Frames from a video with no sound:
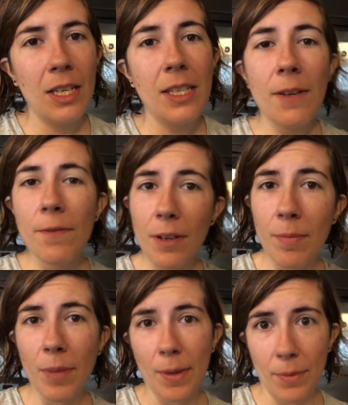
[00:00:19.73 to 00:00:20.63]

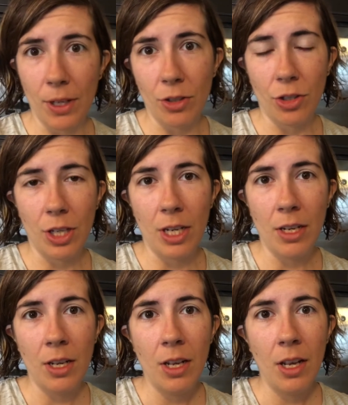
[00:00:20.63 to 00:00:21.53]
different pumpkin
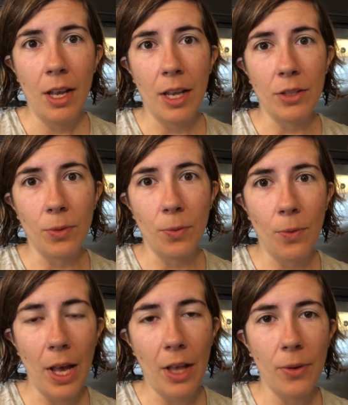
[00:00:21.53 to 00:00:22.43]
treat as
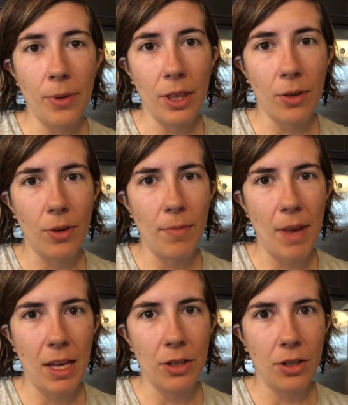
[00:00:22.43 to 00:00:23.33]
well with the
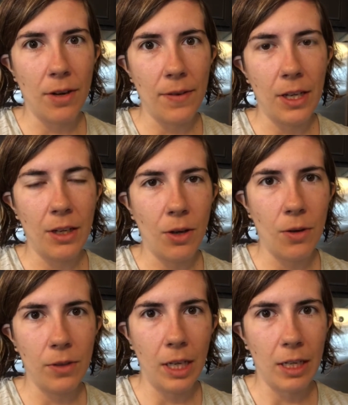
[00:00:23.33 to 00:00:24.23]
remainder of it, and
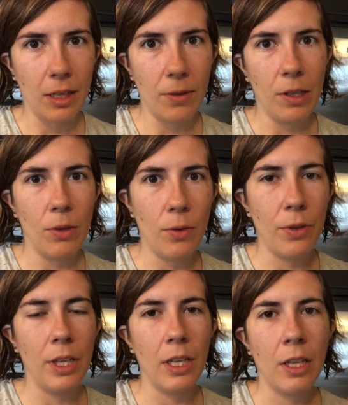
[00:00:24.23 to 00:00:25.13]
hopefully I can get rid of the whole
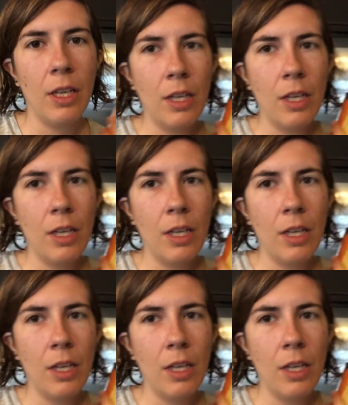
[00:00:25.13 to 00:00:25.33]
thing.